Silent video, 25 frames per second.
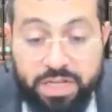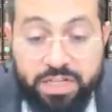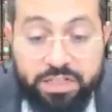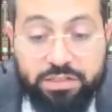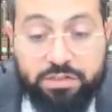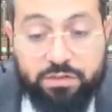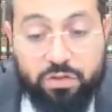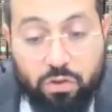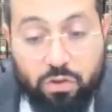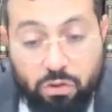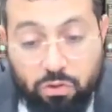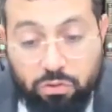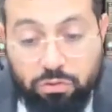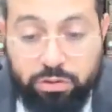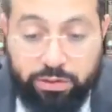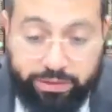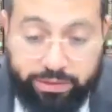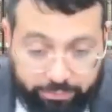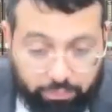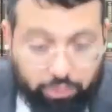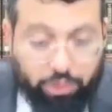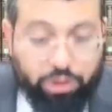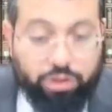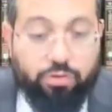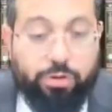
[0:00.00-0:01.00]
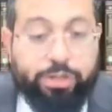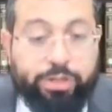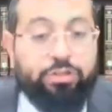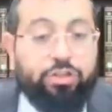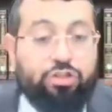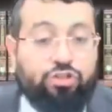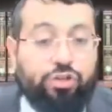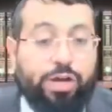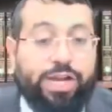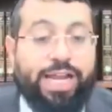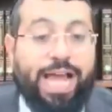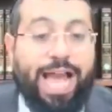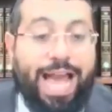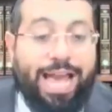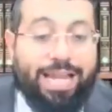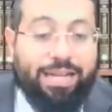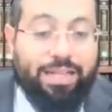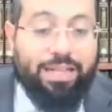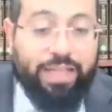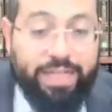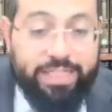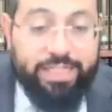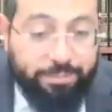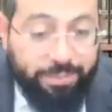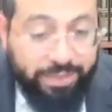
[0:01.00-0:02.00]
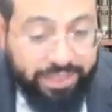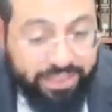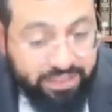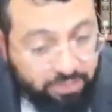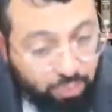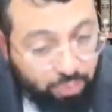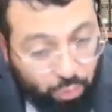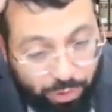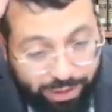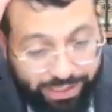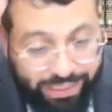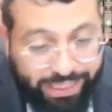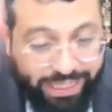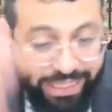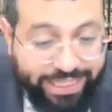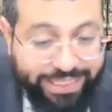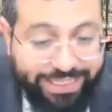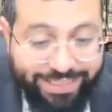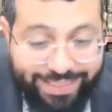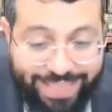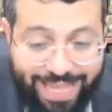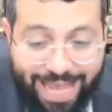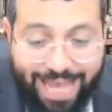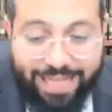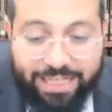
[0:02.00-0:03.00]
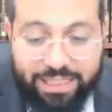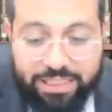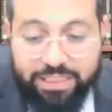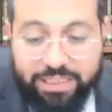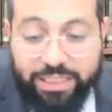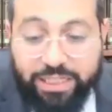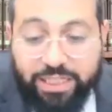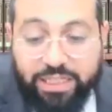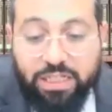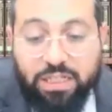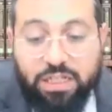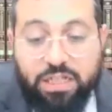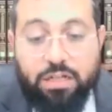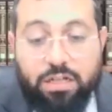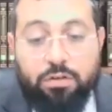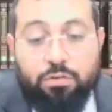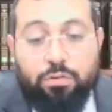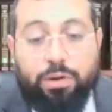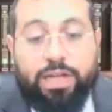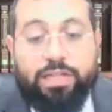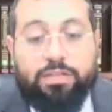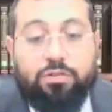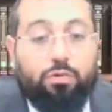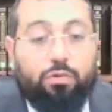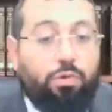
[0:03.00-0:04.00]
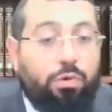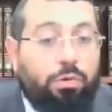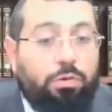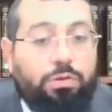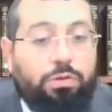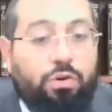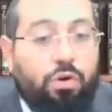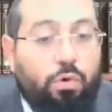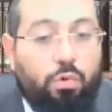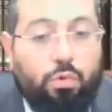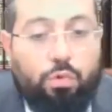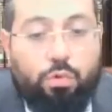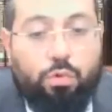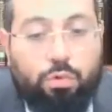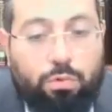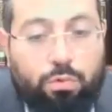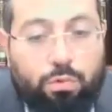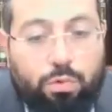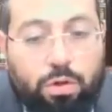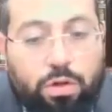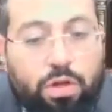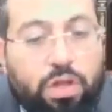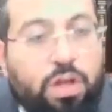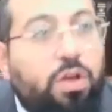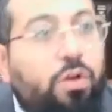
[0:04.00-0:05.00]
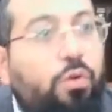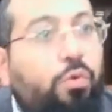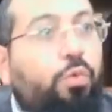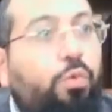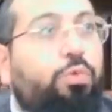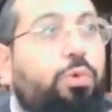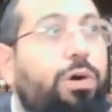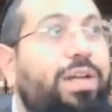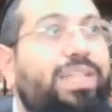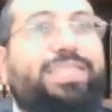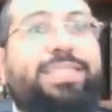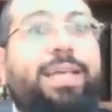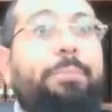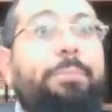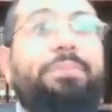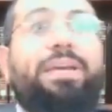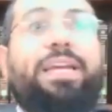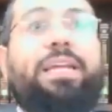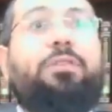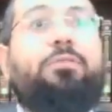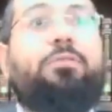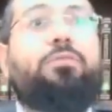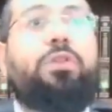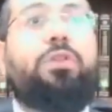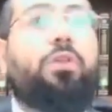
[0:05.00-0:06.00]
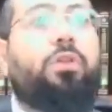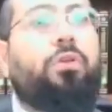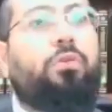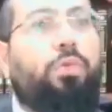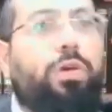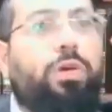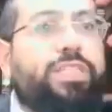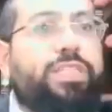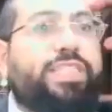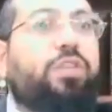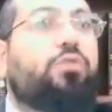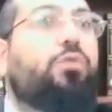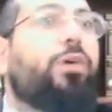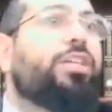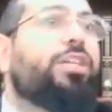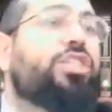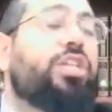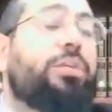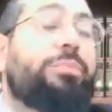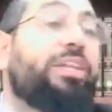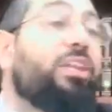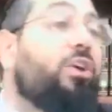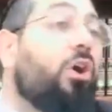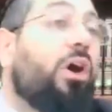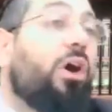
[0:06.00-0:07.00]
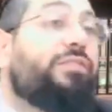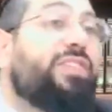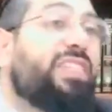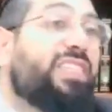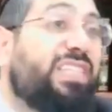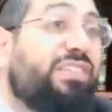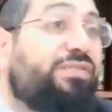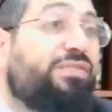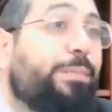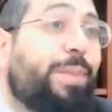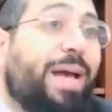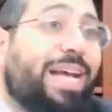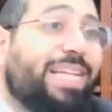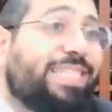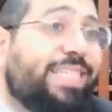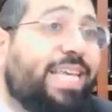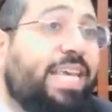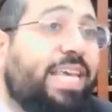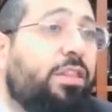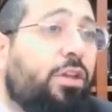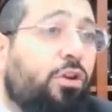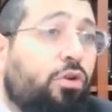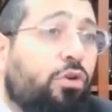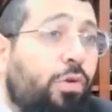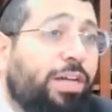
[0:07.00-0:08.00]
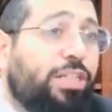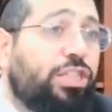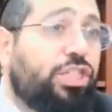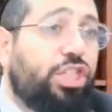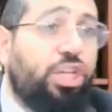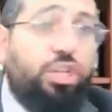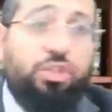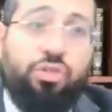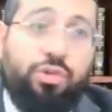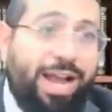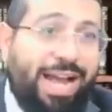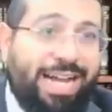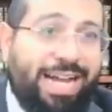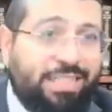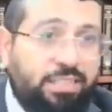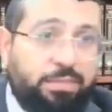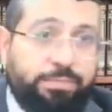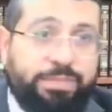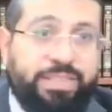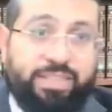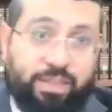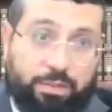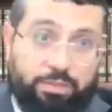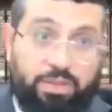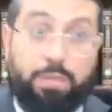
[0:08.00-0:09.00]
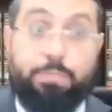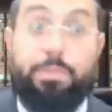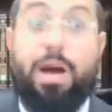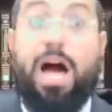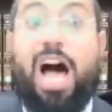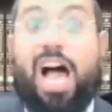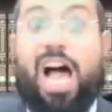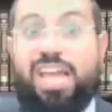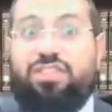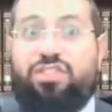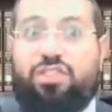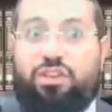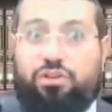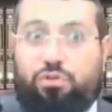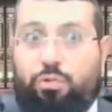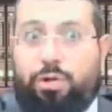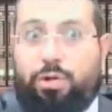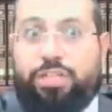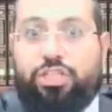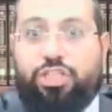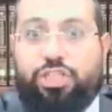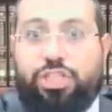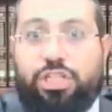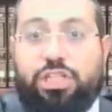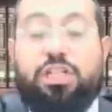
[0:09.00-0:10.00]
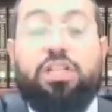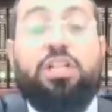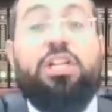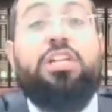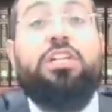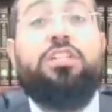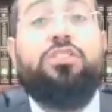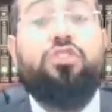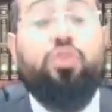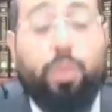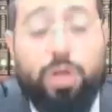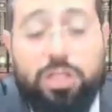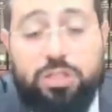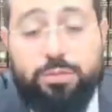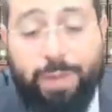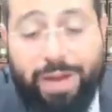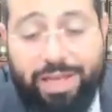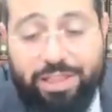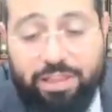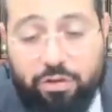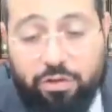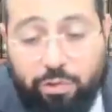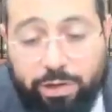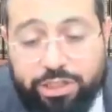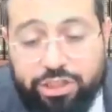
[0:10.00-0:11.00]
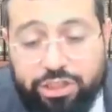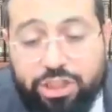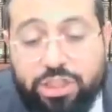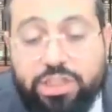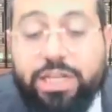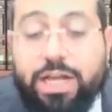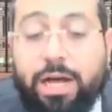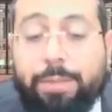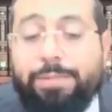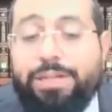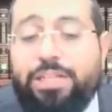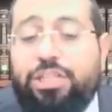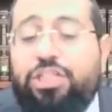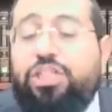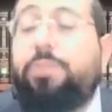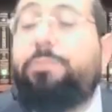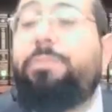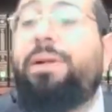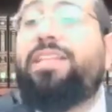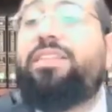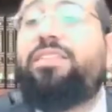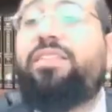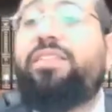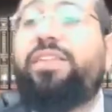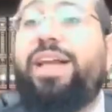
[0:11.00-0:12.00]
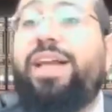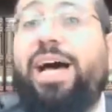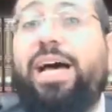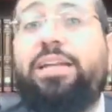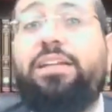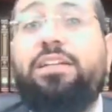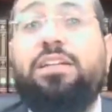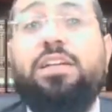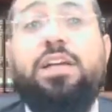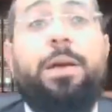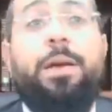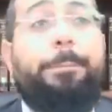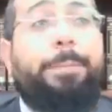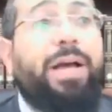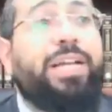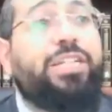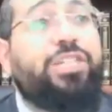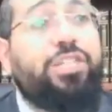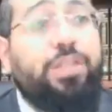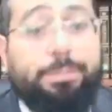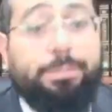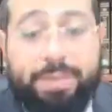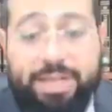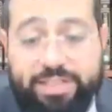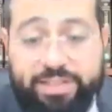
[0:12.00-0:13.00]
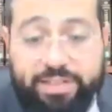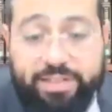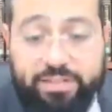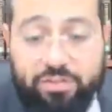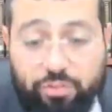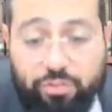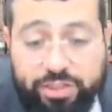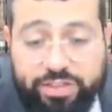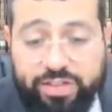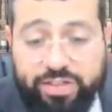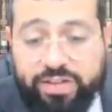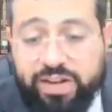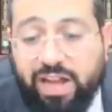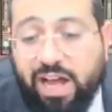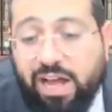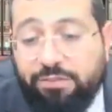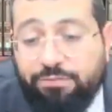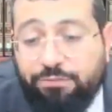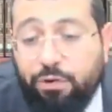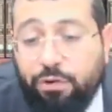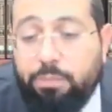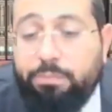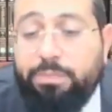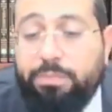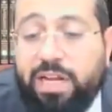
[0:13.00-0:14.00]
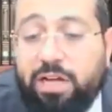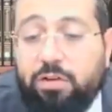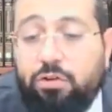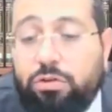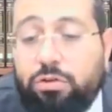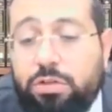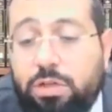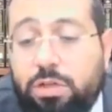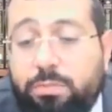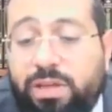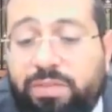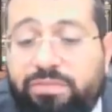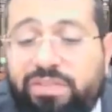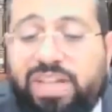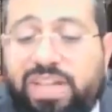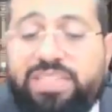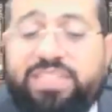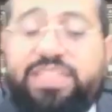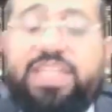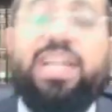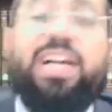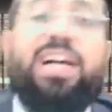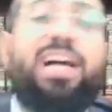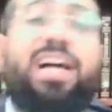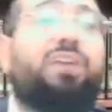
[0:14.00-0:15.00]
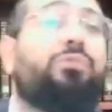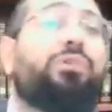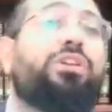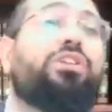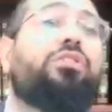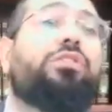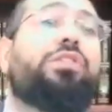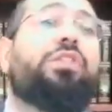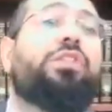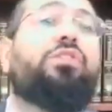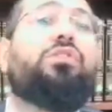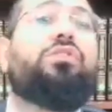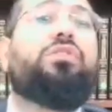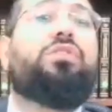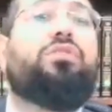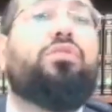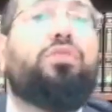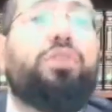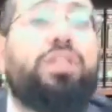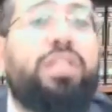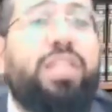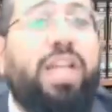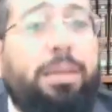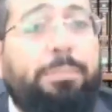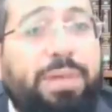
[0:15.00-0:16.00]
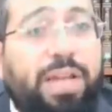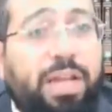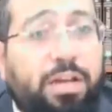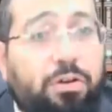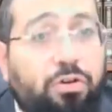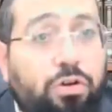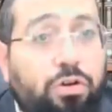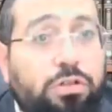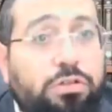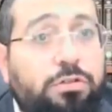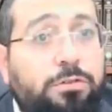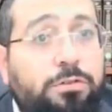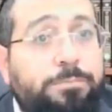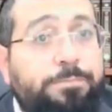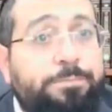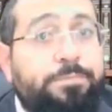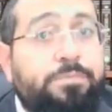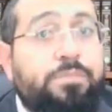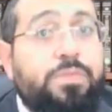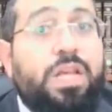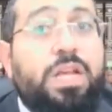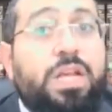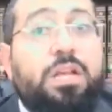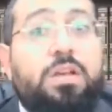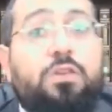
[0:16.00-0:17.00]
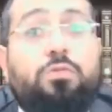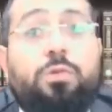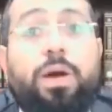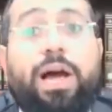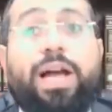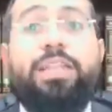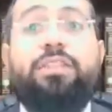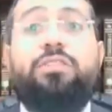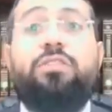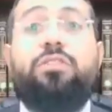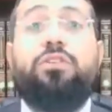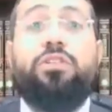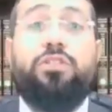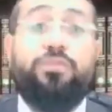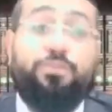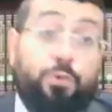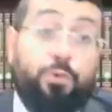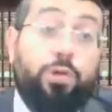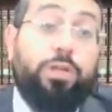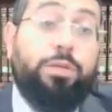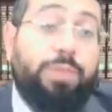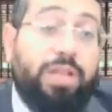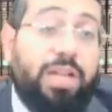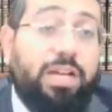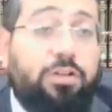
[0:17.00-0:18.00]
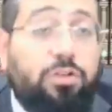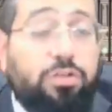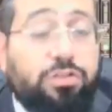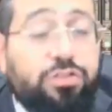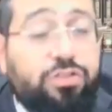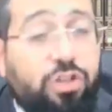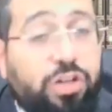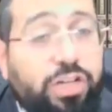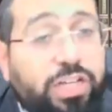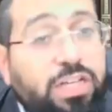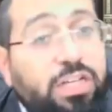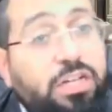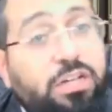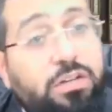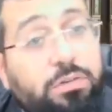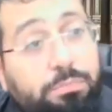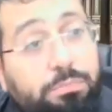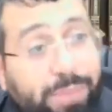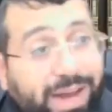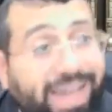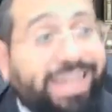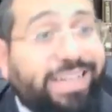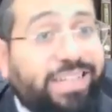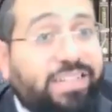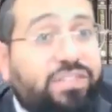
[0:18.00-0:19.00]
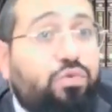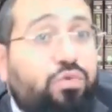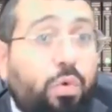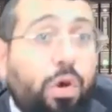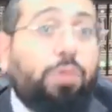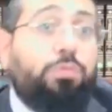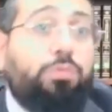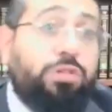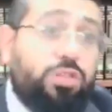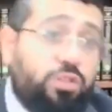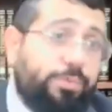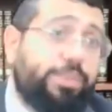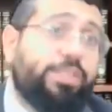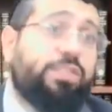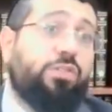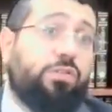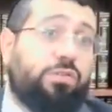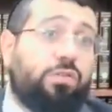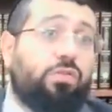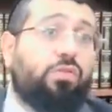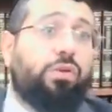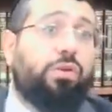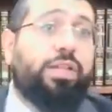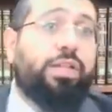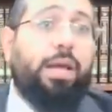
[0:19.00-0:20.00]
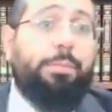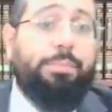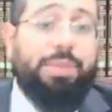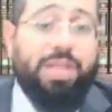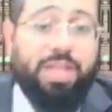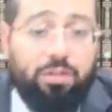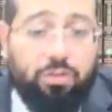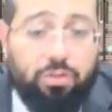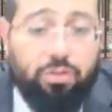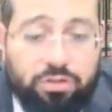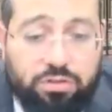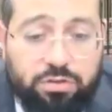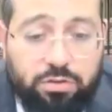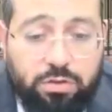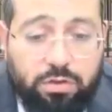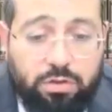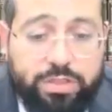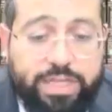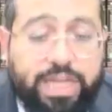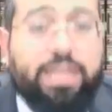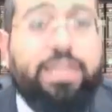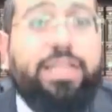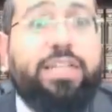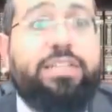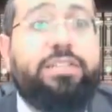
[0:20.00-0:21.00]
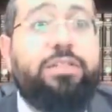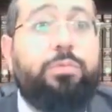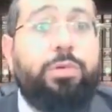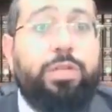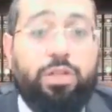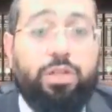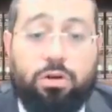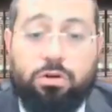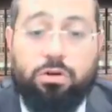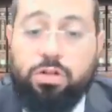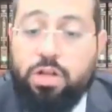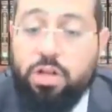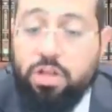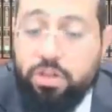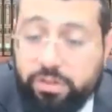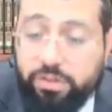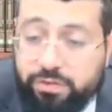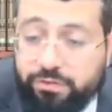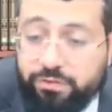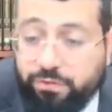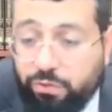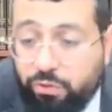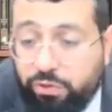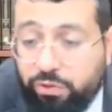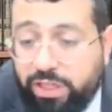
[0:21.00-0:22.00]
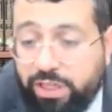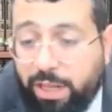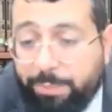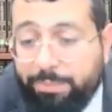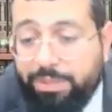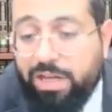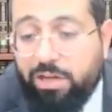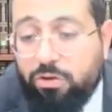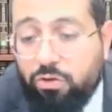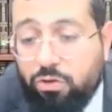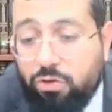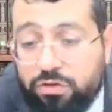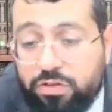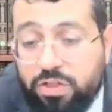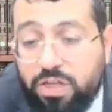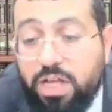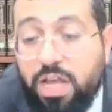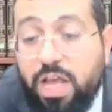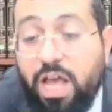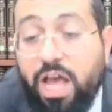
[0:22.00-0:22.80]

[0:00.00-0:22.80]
So we're going to try to analyze because what exactly, right? Or, you know, what does that mean? What's the question? Meaning, obviously, if I'm asking the question, there has to be something behind the question. So what's behind the question? Gabe Shabbat Tanan, by Shabbat, it's written, Avot melachot arba'im chaserecha. We know that the 39 melachot, right? There's 40 melachot, sorry minus 1, which means there's 39 melachot. Okay, that's what we know. There's 39 melachot.